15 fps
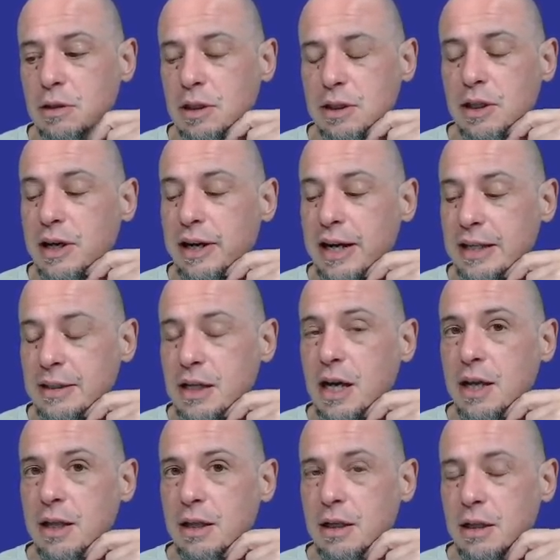Sorry,
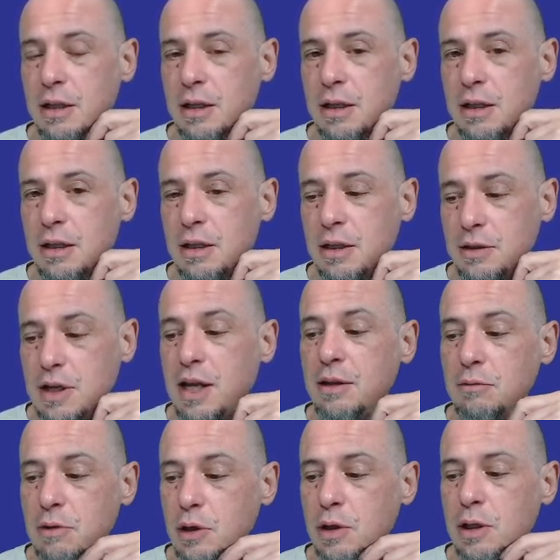assign the assign the
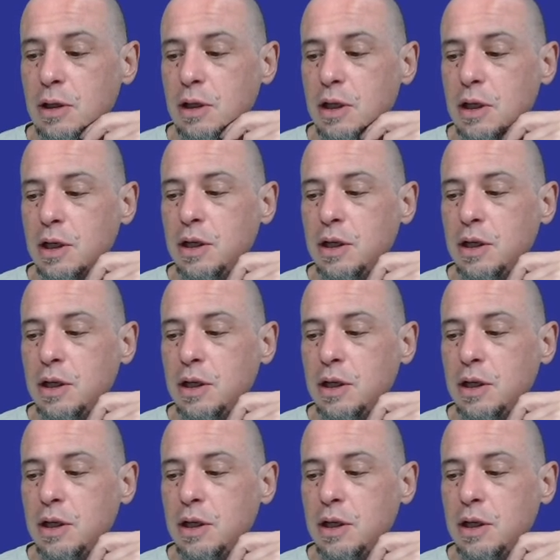role